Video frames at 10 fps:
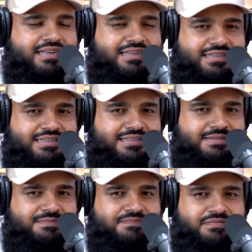
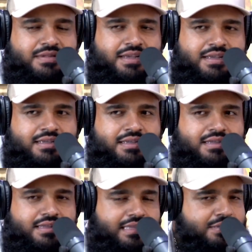That's
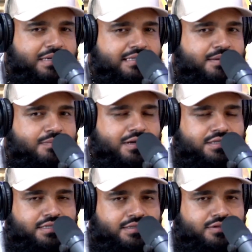when I stopped
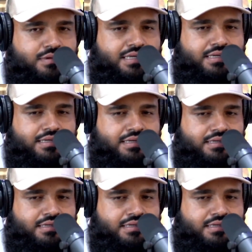watching 20